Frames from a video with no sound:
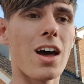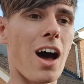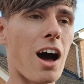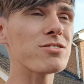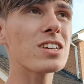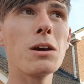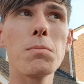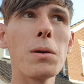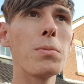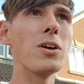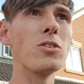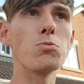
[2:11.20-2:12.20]
I've seen
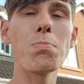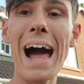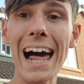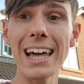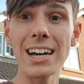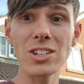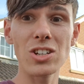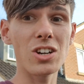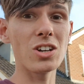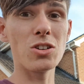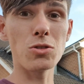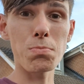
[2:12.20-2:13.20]
people use pallets. You
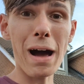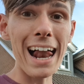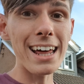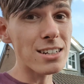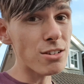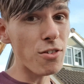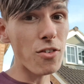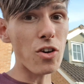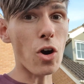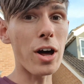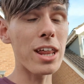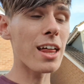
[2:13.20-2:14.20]
can use pallets if you've
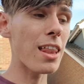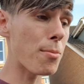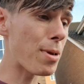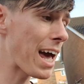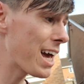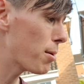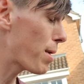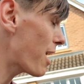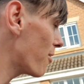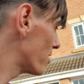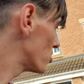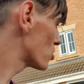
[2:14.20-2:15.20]
got any of them laying
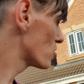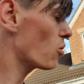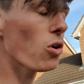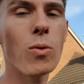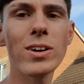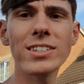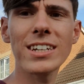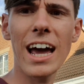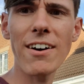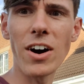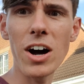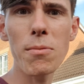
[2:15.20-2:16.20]
about and just knock one
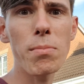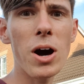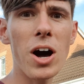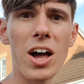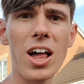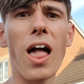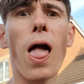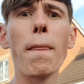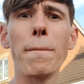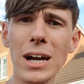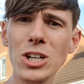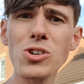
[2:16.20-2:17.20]
together. But
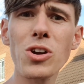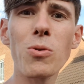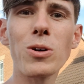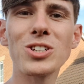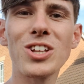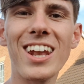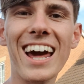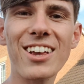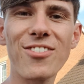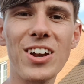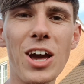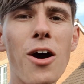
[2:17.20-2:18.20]
make sure you watch the next
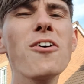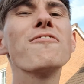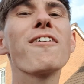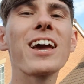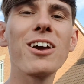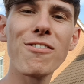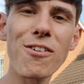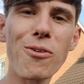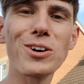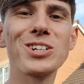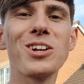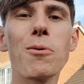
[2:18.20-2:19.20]
video. Thank you for
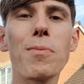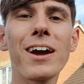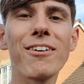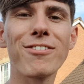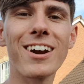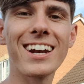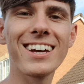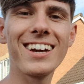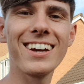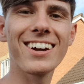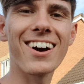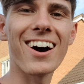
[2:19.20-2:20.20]
watching the Big Friendly
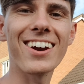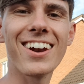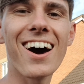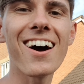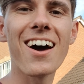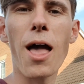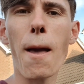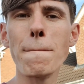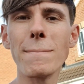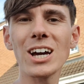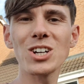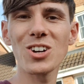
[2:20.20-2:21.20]
Gardener.
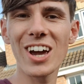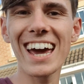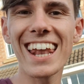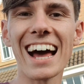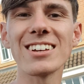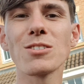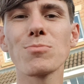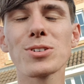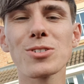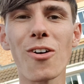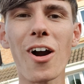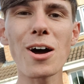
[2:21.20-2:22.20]
Make sure you hit that
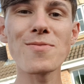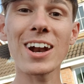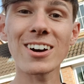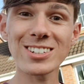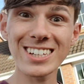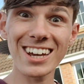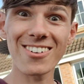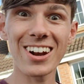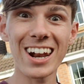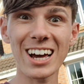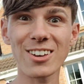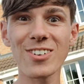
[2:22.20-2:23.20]
subscribe and I'll see you in the
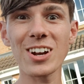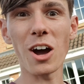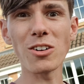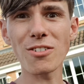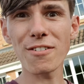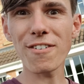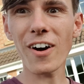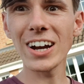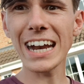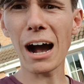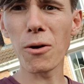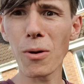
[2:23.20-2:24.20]
next video to find
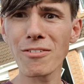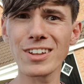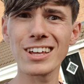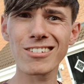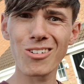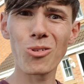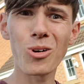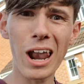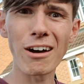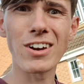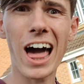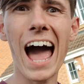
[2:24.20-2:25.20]
out whether this lawn
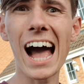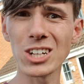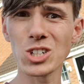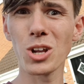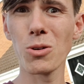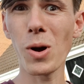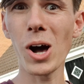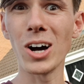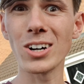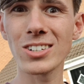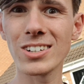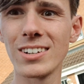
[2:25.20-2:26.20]
leveler actually works.